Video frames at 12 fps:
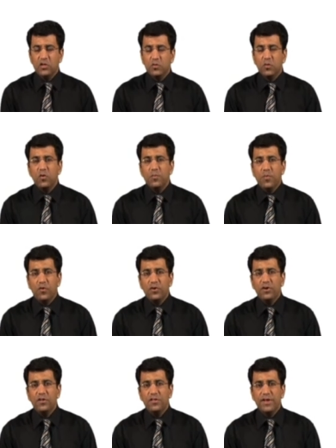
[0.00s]
So
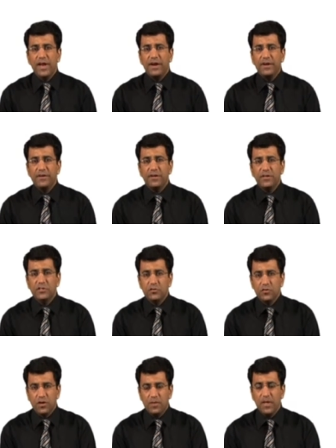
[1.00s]
important is that
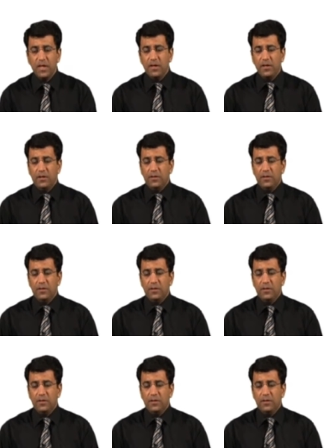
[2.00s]
histogram.